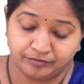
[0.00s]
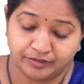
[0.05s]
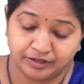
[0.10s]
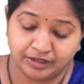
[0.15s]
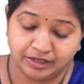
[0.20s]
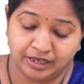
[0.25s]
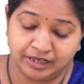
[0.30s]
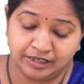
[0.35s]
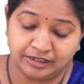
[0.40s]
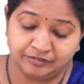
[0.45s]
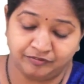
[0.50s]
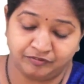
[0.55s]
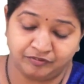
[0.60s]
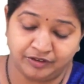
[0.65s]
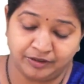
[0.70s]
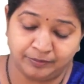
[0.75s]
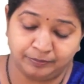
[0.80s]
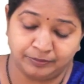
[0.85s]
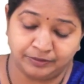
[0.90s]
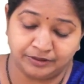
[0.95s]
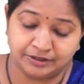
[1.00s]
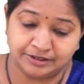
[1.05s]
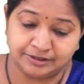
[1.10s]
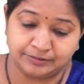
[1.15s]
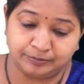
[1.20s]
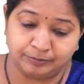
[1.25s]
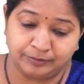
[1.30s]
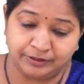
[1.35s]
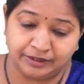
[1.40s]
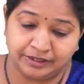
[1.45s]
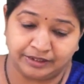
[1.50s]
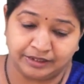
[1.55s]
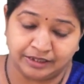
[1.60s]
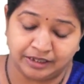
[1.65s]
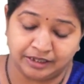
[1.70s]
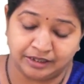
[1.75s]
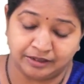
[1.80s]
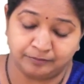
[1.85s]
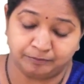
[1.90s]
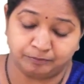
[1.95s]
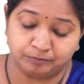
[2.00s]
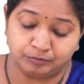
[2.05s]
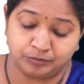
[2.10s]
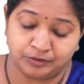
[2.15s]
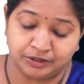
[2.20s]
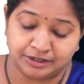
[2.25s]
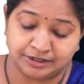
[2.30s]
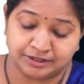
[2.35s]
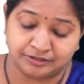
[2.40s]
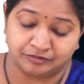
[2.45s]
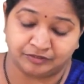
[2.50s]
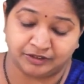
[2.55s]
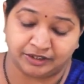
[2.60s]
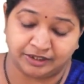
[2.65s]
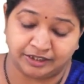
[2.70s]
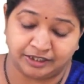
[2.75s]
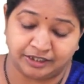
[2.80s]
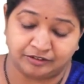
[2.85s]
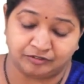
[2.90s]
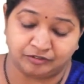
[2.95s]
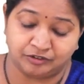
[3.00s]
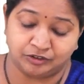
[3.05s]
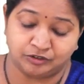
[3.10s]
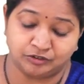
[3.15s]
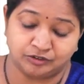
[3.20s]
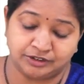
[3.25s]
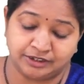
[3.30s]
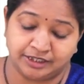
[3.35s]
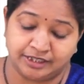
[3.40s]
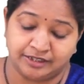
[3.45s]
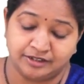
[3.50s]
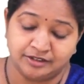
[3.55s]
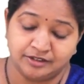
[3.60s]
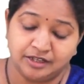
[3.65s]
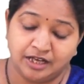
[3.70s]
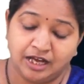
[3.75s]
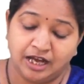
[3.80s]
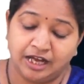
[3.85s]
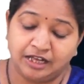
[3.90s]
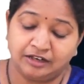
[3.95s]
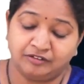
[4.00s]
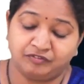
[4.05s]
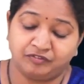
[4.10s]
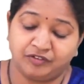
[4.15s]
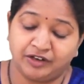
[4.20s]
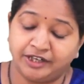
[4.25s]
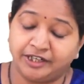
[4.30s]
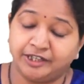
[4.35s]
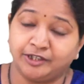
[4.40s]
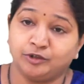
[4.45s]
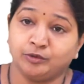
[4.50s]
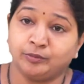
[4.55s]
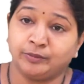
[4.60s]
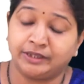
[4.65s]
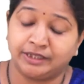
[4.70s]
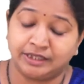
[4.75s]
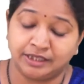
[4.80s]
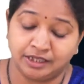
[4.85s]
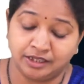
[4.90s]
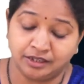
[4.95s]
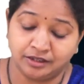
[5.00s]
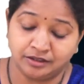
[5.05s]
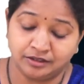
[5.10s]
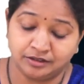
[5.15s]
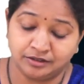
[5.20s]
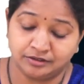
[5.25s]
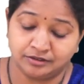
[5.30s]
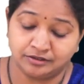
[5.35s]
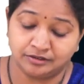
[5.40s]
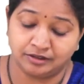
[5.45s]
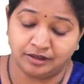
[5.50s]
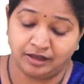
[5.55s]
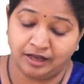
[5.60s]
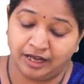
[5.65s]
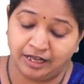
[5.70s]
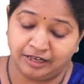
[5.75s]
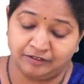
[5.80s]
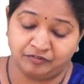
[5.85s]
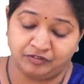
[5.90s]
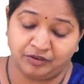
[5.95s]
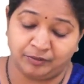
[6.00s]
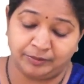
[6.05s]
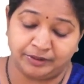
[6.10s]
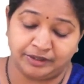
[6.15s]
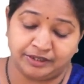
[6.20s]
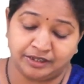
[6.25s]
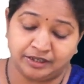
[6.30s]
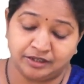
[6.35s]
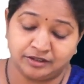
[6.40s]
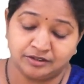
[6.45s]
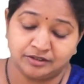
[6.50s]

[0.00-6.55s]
plus beta plus 1 equal to c. Alpha into beta, alpha beta.